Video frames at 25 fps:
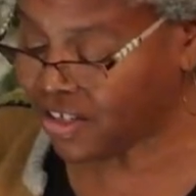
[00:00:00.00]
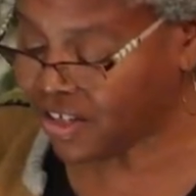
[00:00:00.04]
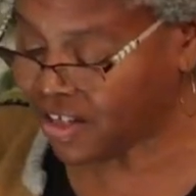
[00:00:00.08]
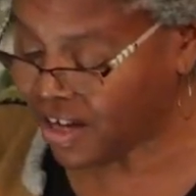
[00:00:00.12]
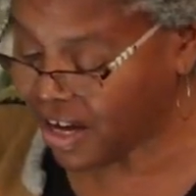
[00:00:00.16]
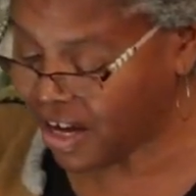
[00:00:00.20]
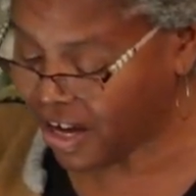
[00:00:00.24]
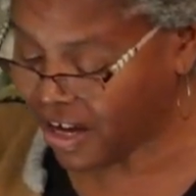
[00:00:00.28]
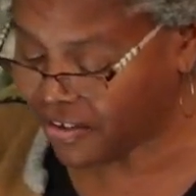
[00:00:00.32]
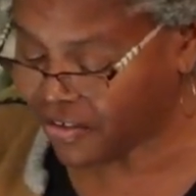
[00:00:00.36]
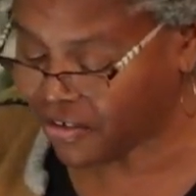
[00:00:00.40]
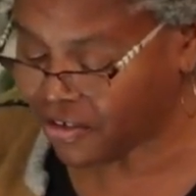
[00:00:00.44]
to
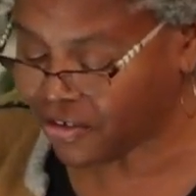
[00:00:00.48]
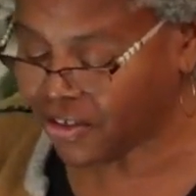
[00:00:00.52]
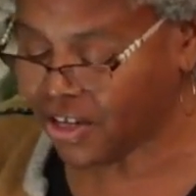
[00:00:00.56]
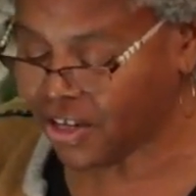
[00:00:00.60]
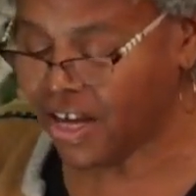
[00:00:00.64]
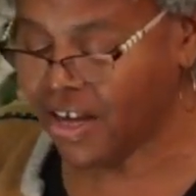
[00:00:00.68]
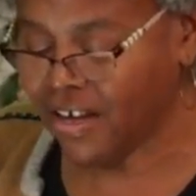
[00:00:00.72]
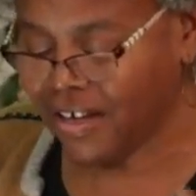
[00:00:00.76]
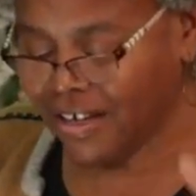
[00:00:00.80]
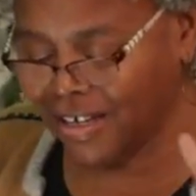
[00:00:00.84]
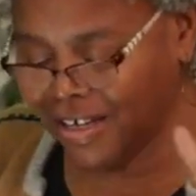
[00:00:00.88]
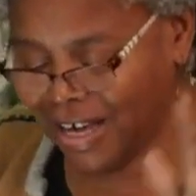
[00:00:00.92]
others.
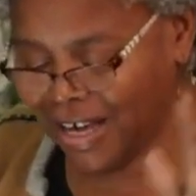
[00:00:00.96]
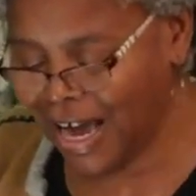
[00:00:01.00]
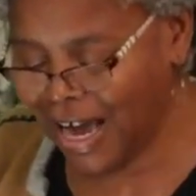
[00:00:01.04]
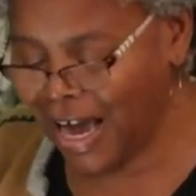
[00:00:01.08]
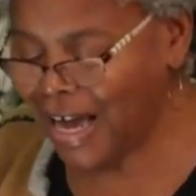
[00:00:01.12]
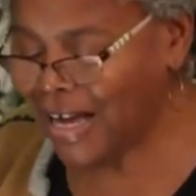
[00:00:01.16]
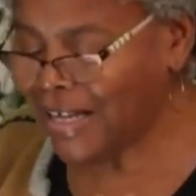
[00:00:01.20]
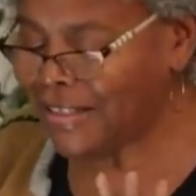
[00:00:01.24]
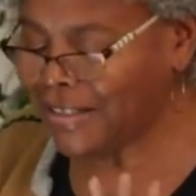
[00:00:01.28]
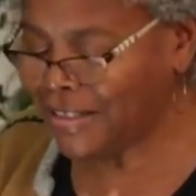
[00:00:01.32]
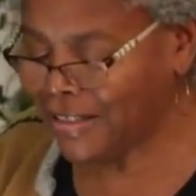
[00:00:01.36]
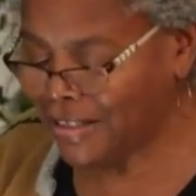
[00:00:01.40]

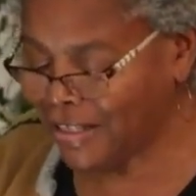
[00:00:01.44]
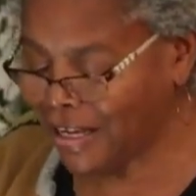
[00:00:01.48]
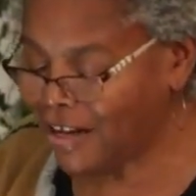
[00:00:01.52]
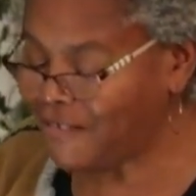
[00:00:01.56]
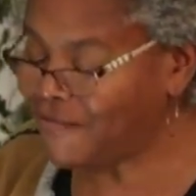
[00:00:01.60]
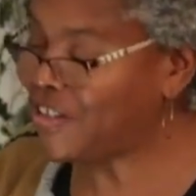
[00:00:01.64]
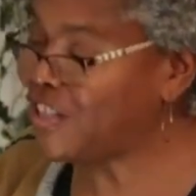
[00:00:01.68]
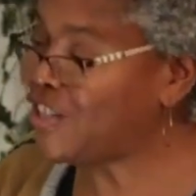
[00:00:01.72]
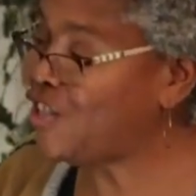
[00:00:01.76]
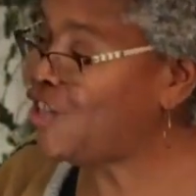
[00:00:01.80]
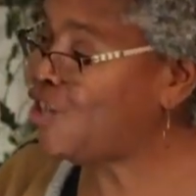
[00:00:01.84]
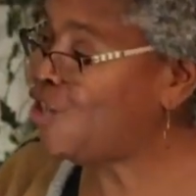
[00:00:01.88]
God's
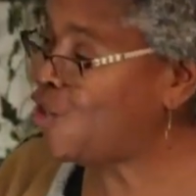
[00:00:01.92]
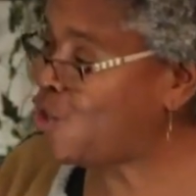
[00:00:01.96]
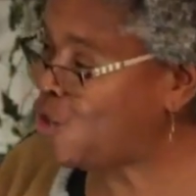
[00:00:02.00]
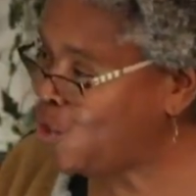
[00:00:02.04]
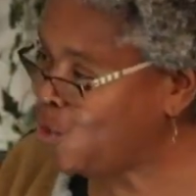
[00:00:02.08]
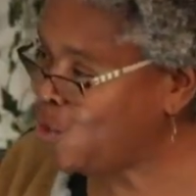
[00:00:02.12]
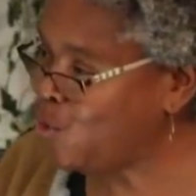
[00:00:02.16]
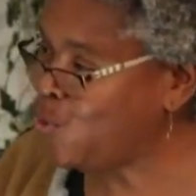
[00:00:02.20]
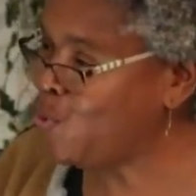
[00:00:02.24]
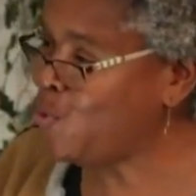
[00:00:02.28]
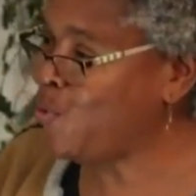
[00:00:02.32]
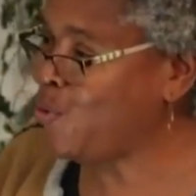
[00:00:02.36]
love is
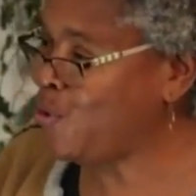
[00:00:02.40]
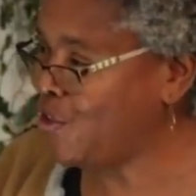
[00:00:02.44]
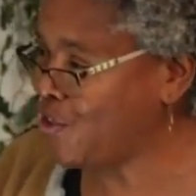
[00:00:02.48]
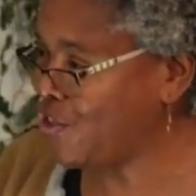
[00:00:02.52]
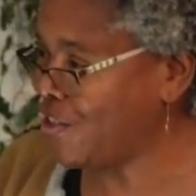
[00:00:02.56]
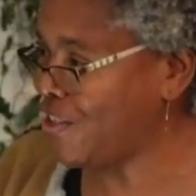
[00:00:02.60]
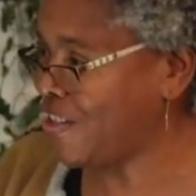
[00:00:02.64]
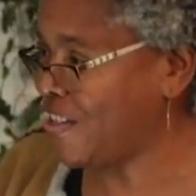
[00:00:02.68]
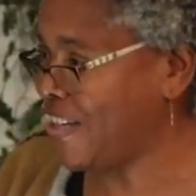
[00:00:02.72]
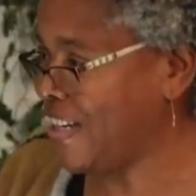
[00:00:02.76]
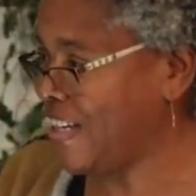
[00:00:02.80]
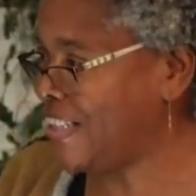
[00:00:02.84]
too
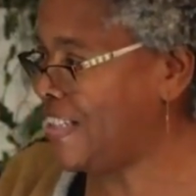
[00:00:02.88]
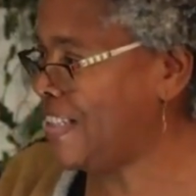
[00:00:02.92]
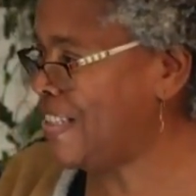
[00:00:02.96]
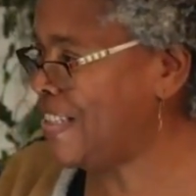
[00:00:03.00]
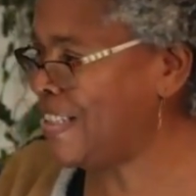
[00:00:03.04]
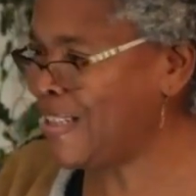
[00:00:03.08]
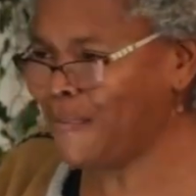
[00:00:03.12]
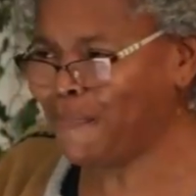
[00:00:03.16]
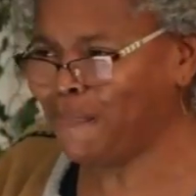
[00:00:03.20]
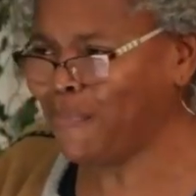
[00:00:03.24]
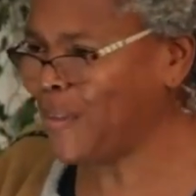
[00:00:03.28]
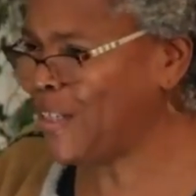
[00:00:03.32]
good. It's
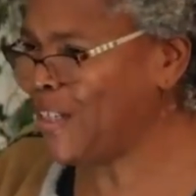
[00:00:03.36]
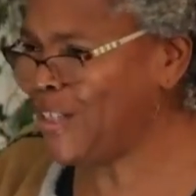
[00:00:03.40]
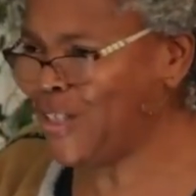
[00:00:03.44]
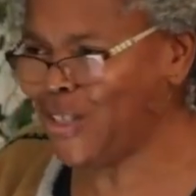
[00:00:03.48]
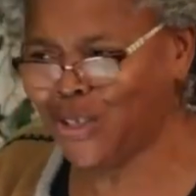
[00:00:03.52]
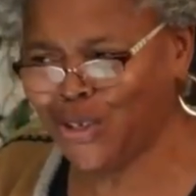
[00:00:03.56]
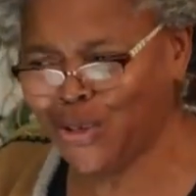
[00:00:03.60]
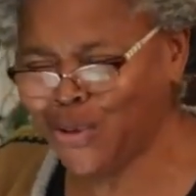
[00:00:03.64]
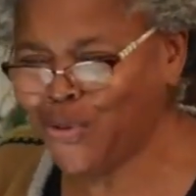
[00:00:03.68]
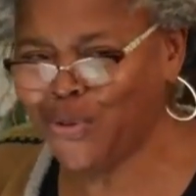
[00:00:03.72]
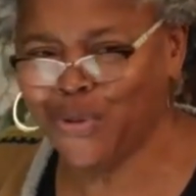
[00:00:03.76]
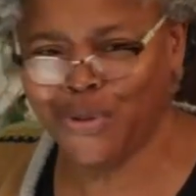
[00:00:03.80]
simply
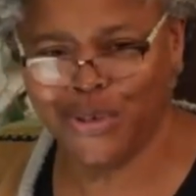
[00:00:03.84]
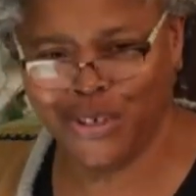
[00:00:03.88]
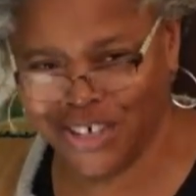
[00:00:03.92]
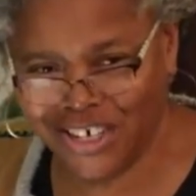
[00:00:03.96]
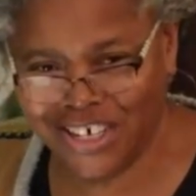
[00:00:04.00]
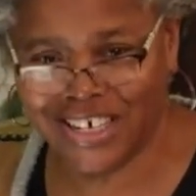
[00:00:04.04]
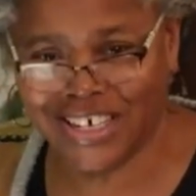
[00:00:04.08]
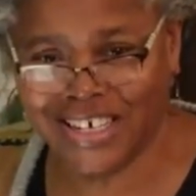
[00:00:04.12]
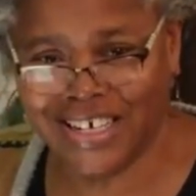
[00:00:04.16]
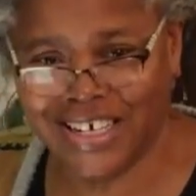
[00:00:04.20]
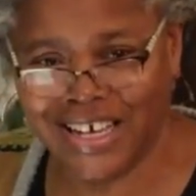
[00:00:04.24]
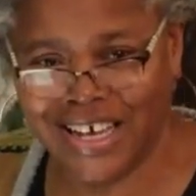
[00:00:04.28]
too
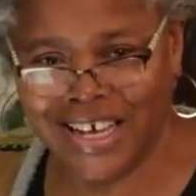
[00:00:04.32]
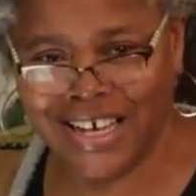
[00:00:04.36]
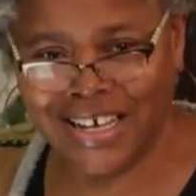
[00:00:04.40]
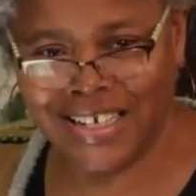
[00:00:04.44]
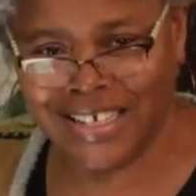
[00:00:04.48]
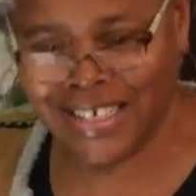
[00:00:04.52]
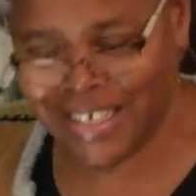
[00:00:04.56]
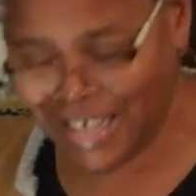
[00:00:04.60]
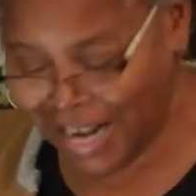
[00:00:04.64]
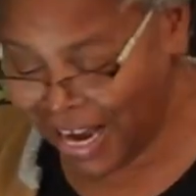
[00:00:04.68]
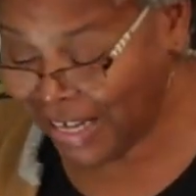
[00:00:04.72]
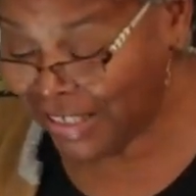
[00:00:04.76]
good
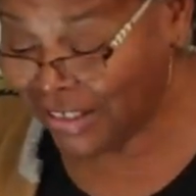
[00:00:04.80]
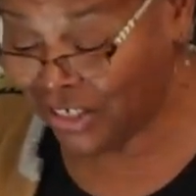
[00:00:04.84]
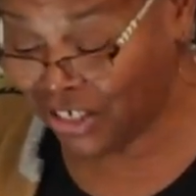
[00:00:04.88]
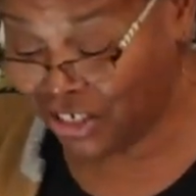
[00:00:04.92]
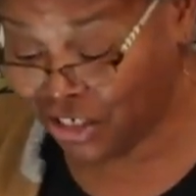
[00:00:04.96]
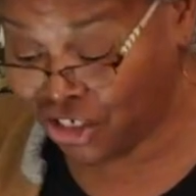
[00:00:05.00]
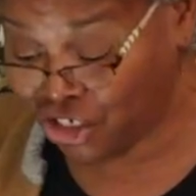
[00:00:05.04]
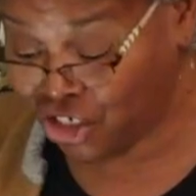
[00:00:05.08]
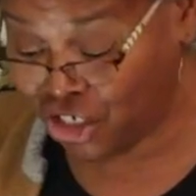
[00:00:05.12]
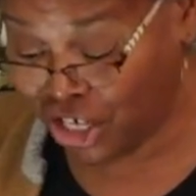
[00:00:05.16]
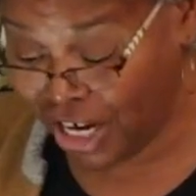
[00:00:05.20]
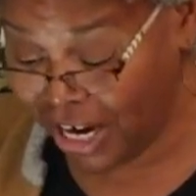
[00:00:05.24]
not to
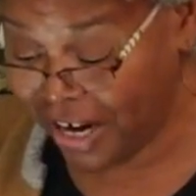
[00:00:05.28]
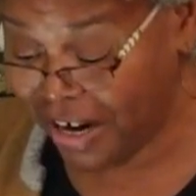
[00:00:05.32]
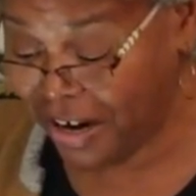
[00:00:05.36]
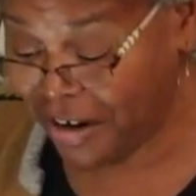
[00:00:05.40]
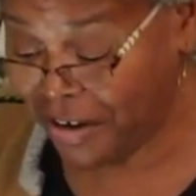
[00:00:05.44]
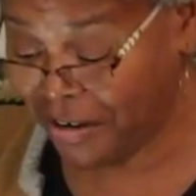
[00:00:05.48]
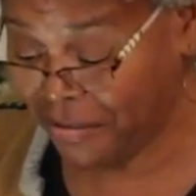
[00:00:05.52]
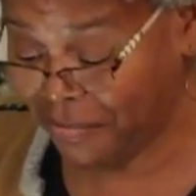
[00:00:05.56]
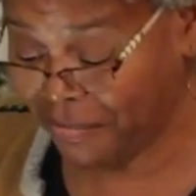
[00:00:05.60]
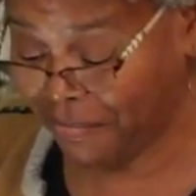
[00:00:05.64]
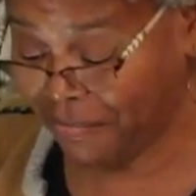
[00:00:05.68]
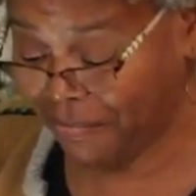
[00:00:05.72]

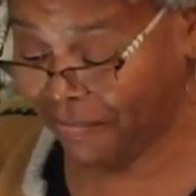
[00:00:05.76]
share.